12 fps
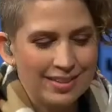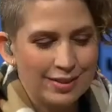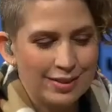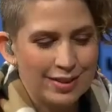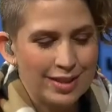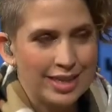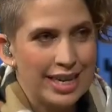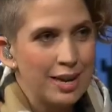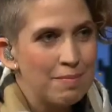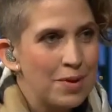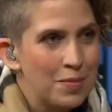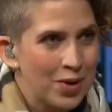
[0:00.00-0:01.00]
the Caves and Cliffs
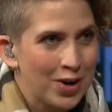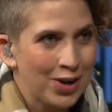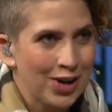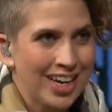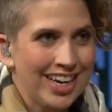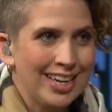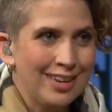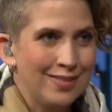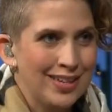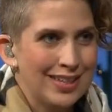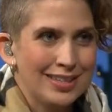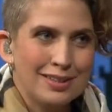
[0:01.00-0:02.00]
update, was really
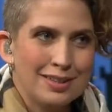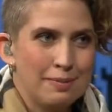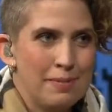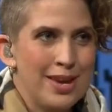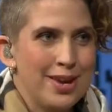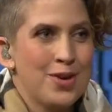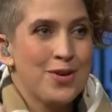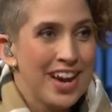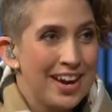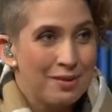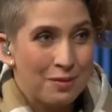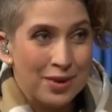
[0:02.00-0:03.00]
difficult, and I think
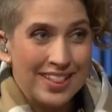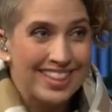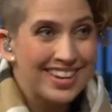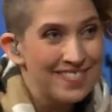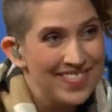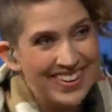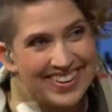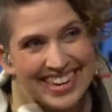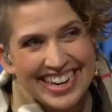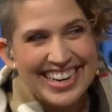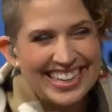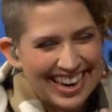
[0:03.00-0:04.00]
that's why they didn't
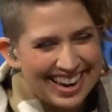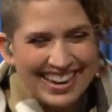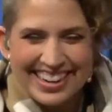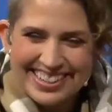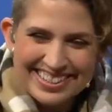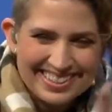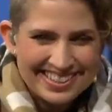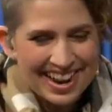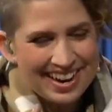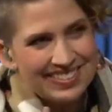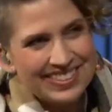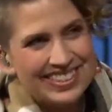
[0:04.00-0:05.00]
give us that.
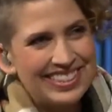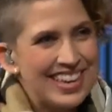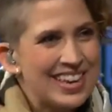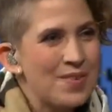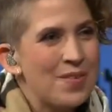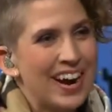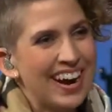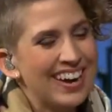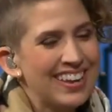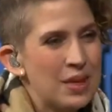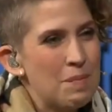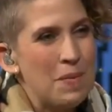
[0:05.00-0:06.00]
But if we could see it in
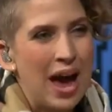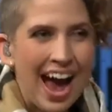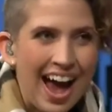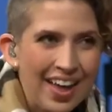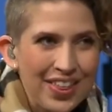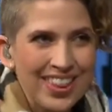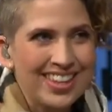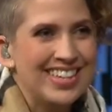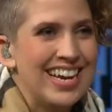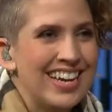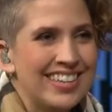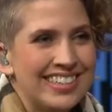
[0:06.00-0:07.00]
this update, it would be
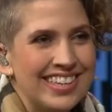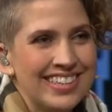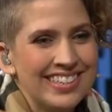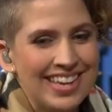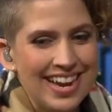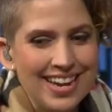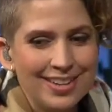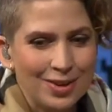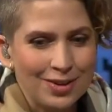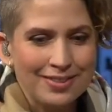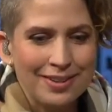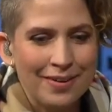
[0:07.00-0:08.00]
really cool.
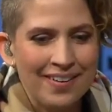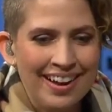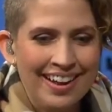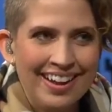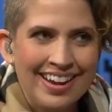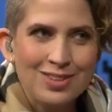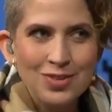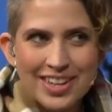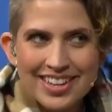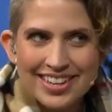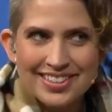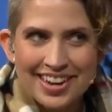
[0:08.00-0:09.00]
But another thing
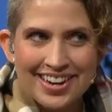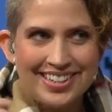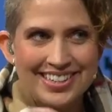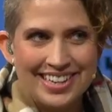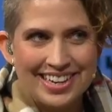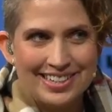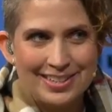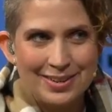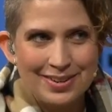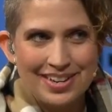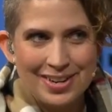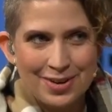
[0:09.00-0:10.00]
I did mention in
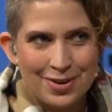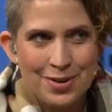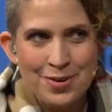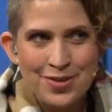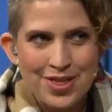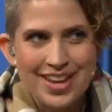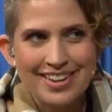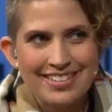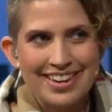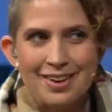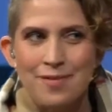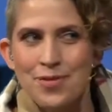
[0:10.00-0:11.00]
another video,
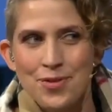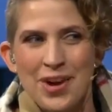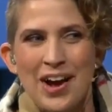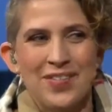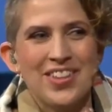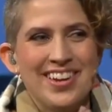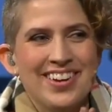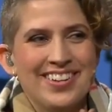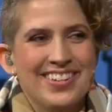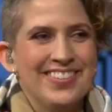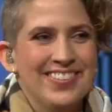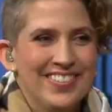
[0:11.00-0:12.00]
which is my
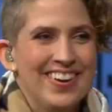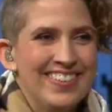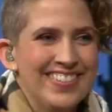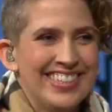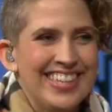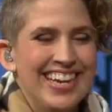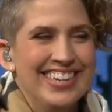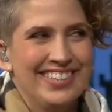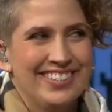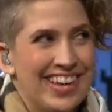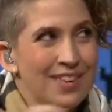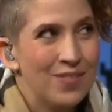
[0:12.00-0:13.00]
5
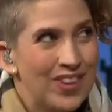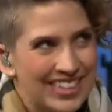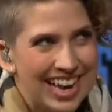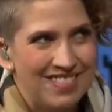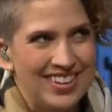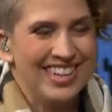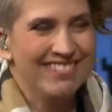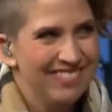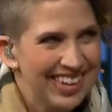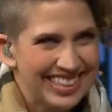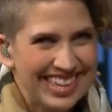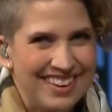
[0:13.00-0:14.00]
ideas for
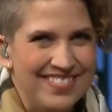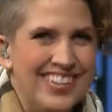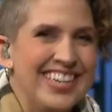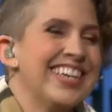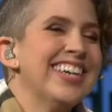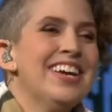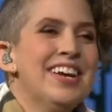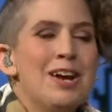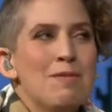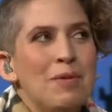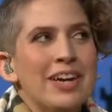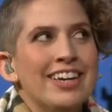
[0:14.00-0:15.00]
1.20 video, which
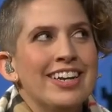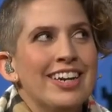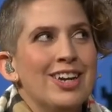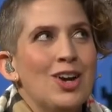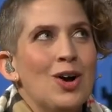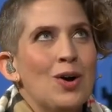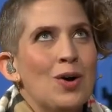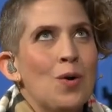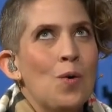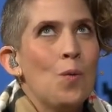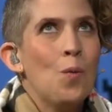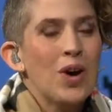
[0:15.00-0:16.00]
came out recently, so if you
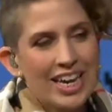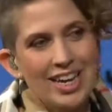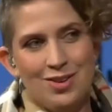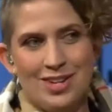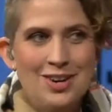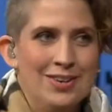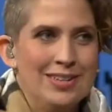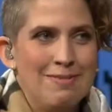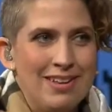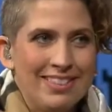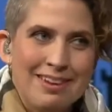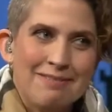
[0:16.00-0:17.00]
want to check it out, feel free
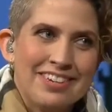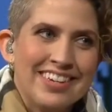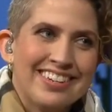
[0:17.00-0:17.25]
to click the